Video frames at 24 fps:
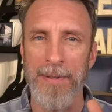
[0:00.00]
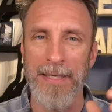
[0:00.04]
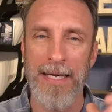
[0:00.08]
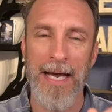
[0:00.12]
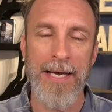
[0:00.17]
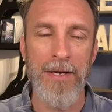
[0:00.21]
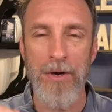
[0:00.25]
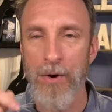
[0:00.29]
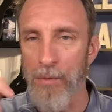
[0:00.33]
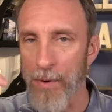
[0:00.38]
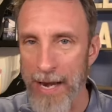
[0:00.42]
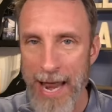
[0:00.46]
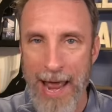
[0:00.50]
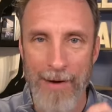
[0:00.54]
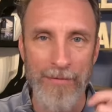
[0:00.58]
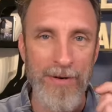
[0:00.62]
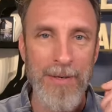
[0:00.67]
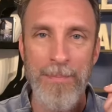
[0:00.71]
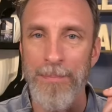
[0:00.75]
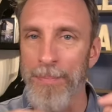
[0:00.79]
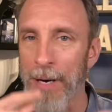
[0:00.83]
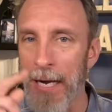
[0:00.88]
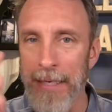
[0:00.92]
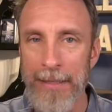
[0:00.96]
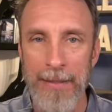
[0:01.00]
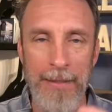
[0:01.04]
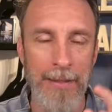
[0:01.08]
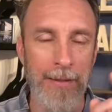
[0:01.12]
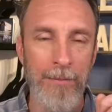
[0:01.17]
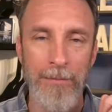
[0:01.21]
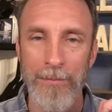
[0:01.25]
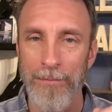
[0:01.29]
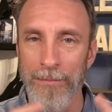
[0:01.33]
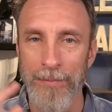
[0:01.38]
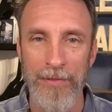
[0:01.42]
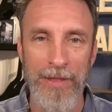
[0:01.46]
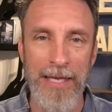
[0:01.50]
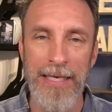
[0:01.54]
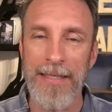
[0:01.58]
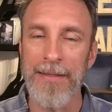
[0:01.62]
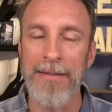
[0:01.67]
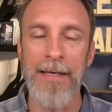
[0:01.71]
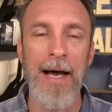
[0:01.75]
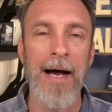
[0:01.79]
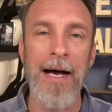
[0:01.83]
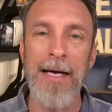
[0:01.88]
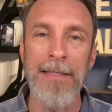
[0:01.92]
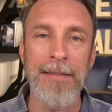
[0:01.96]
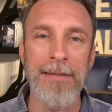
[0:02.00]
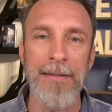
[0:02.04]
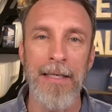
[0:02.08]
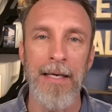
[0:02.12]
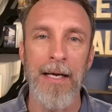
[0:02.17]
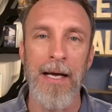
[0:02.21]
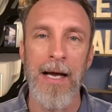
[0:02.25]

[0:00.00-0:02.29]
I know what every button and thing does.